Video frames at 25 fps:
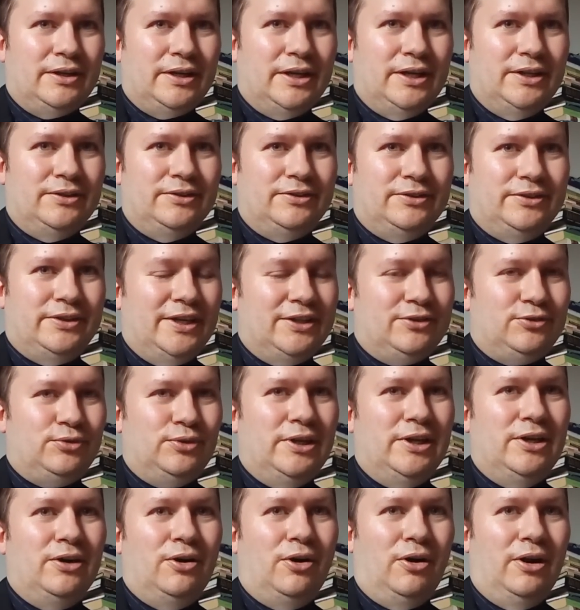And that's
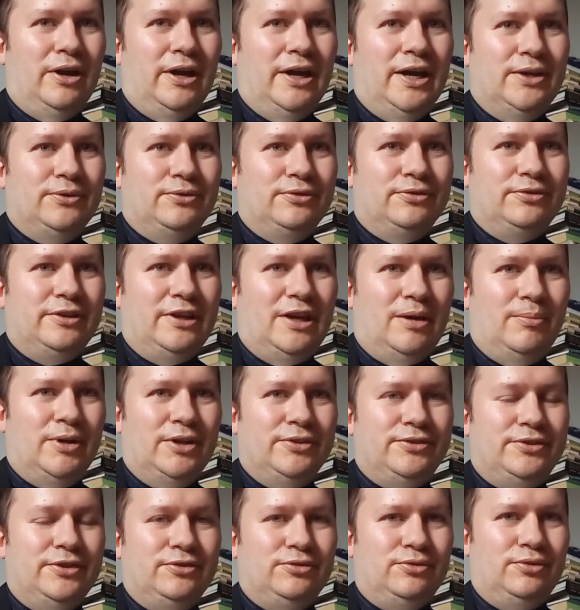really all I had to say
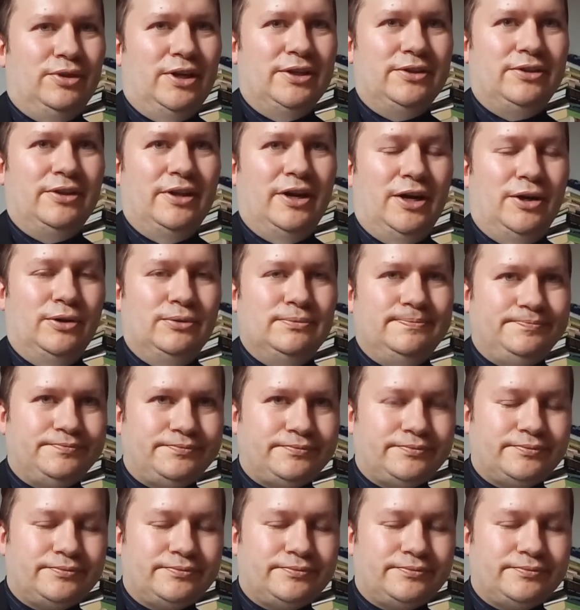about this right now.